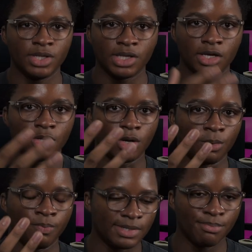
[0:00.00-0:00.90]
Building
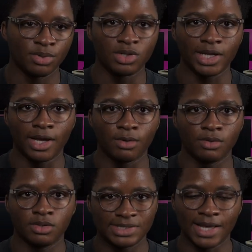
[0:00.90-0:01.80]
simple layout,
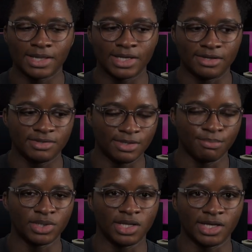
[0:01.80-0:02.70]
styling it
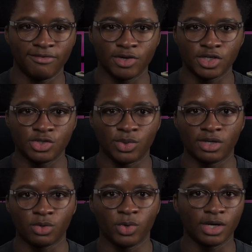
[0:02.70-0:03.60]
simply, like if you're just doing
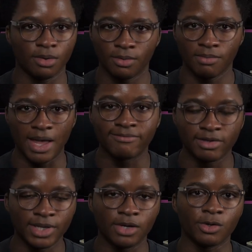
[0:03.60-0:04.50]
a quick
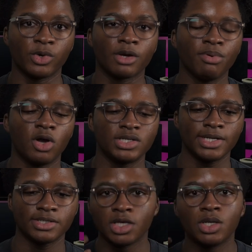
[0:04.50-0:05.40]
MVP or a quick
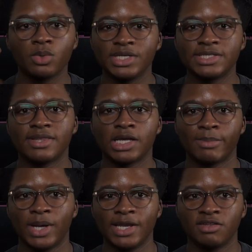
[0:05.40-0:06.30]
project, you don't need to think
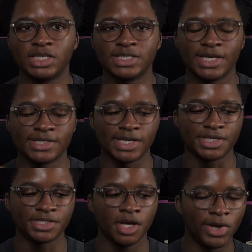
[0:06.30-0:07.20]
about any of the
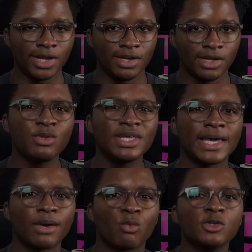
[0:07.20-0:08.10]
CSS. But I do
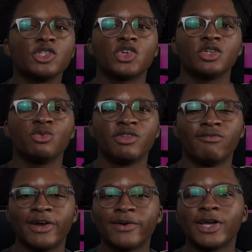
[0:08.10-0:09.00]
think it will struggle with
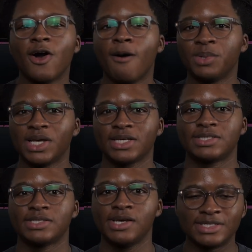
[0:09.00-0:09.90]
very
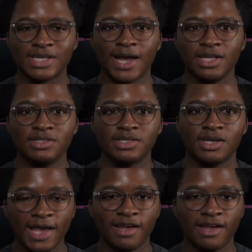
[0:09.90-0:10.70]
complex designs. I